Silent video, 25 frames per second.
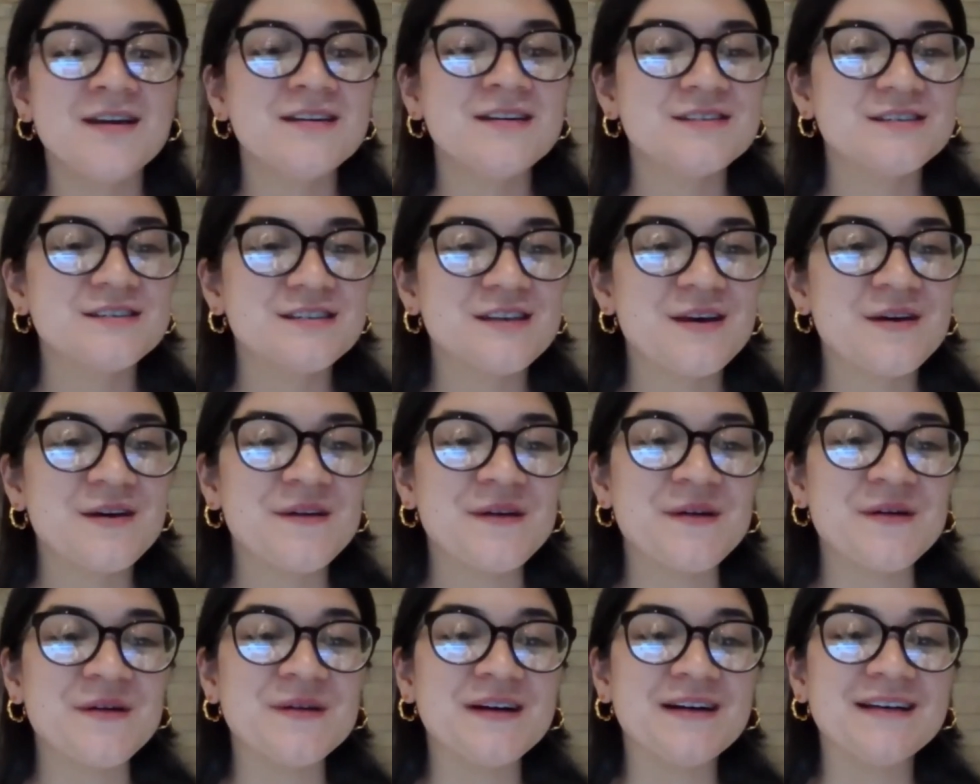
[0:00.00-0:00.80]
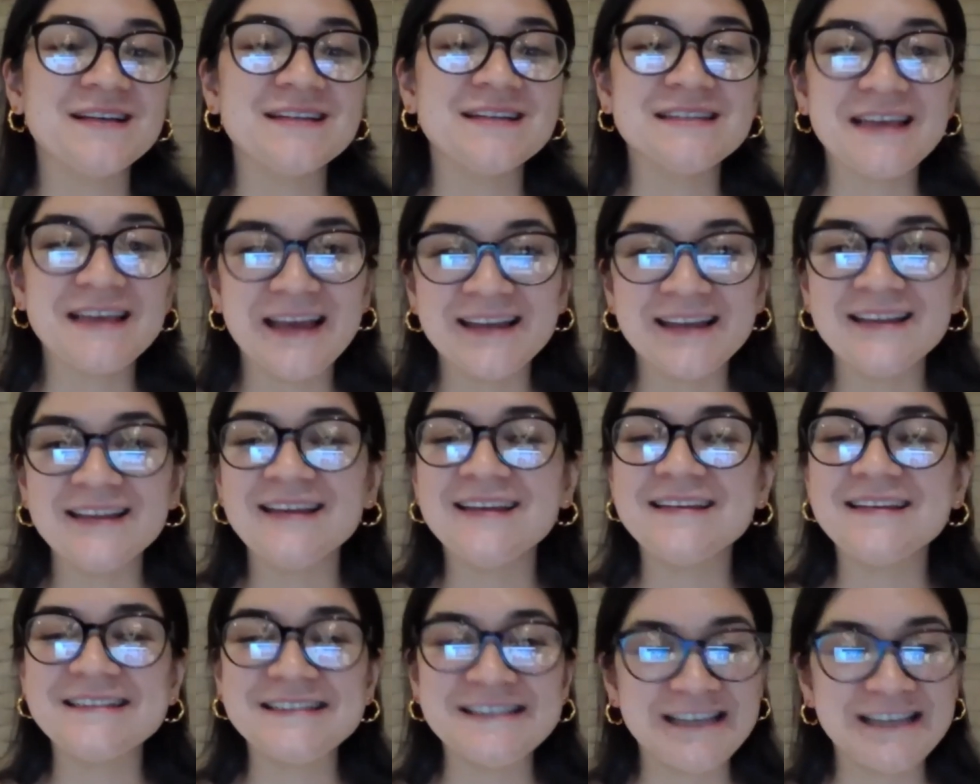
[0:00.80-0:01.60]
So
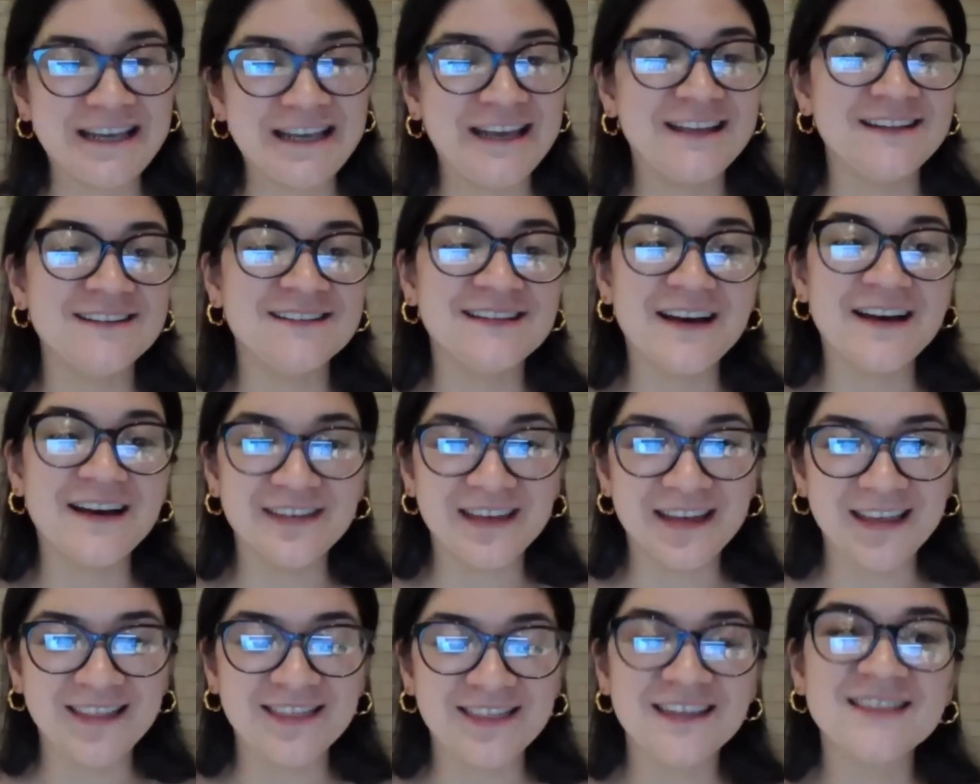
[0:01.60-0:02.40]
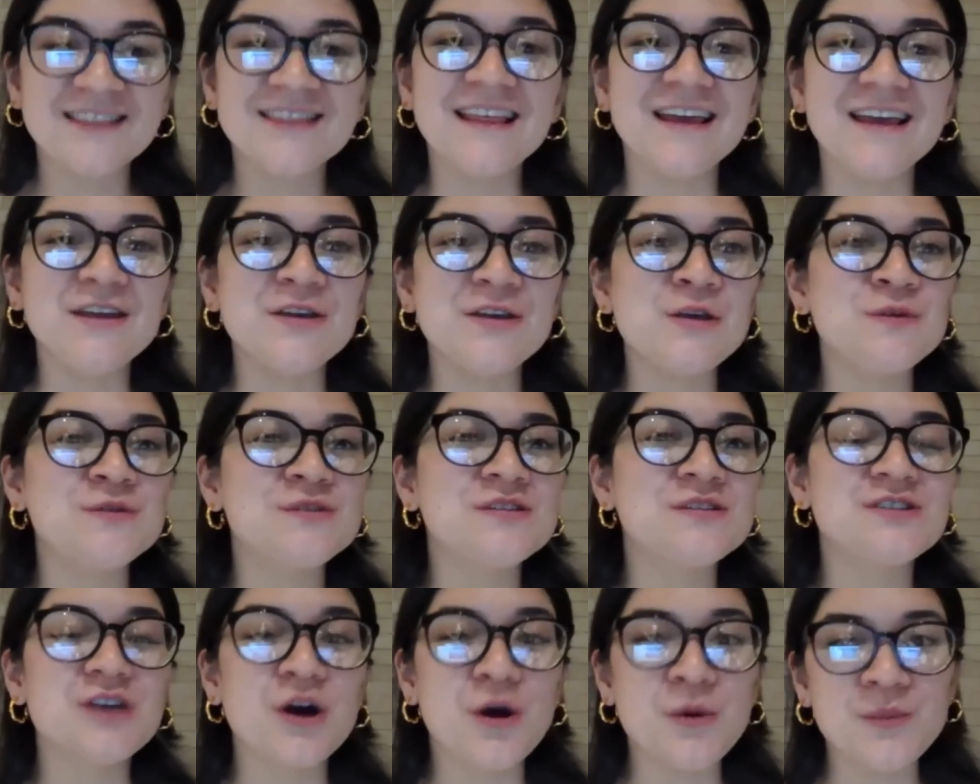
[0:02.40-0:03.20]
Danny, Dean, David, thank you
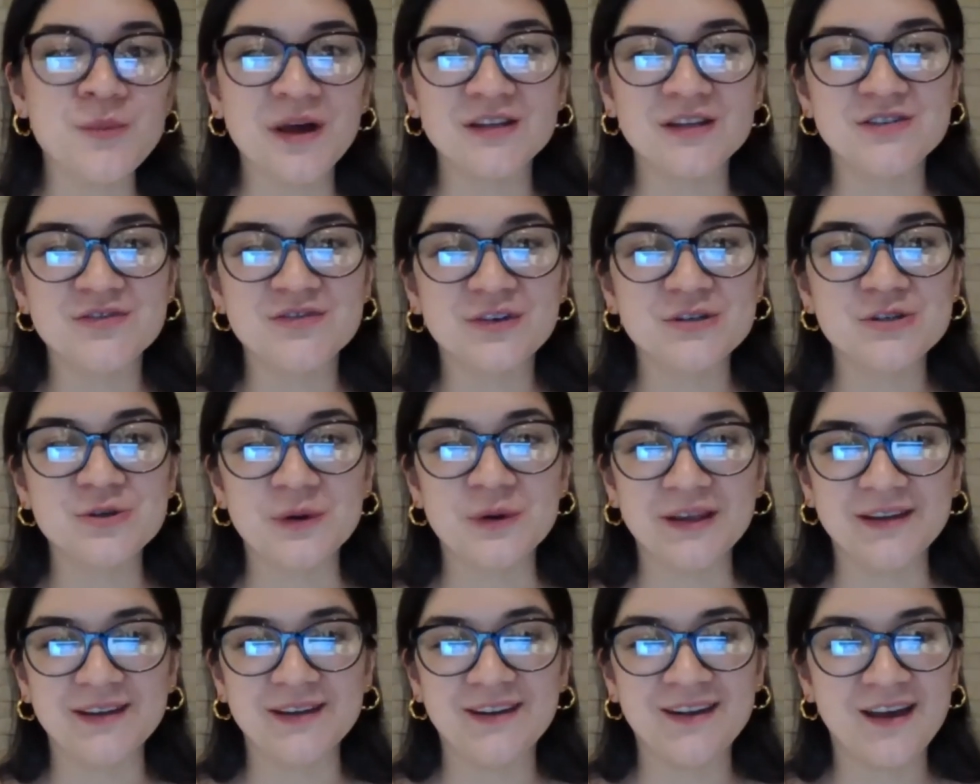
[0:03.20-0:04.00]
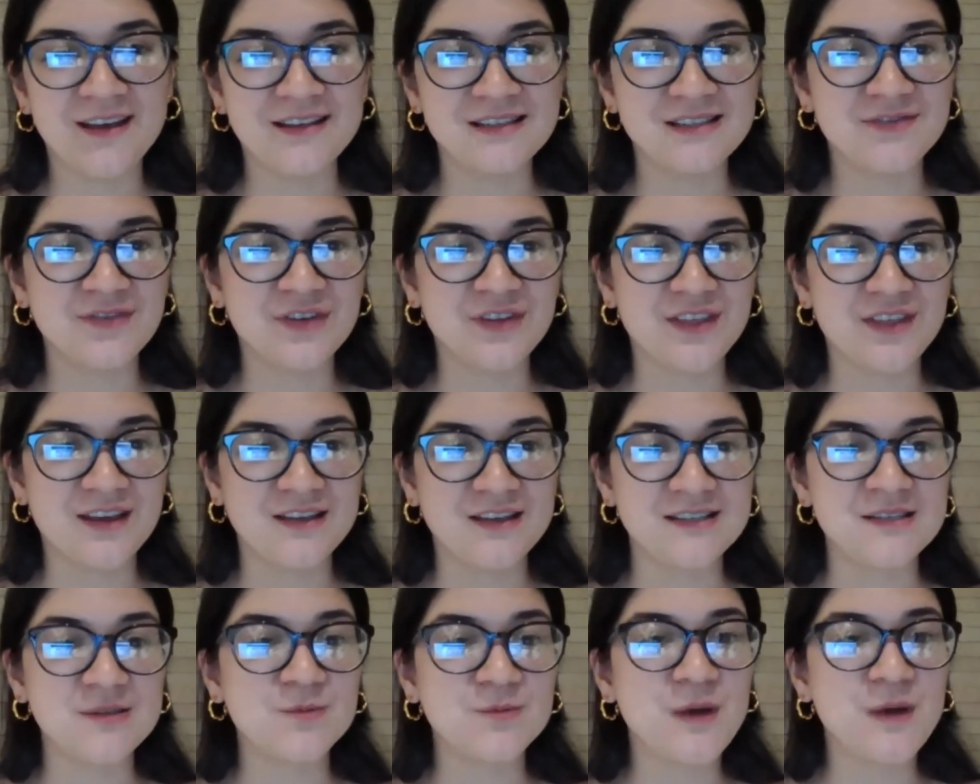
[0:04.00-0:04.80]
so much for joining us for
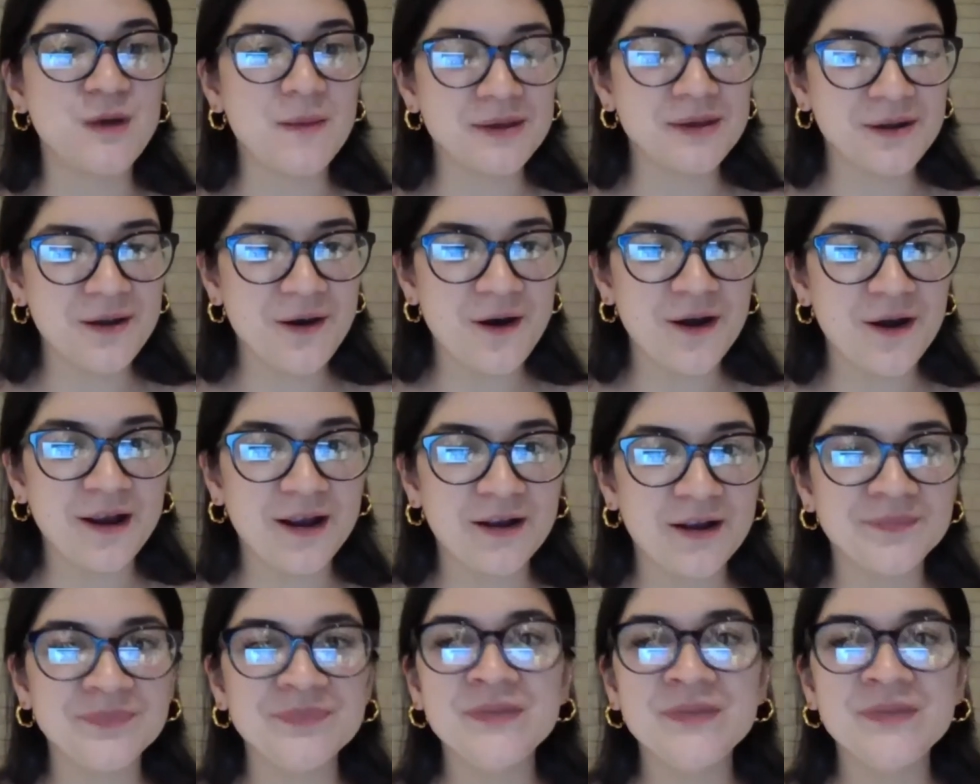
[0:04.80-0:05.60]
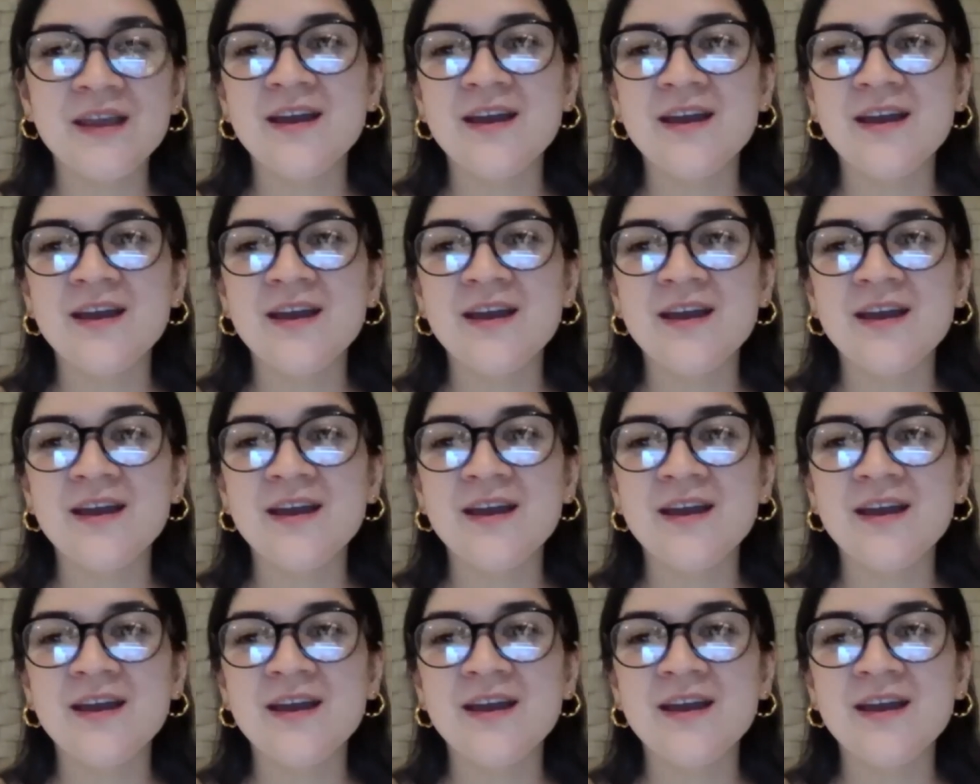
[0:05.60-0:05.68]
this webinar.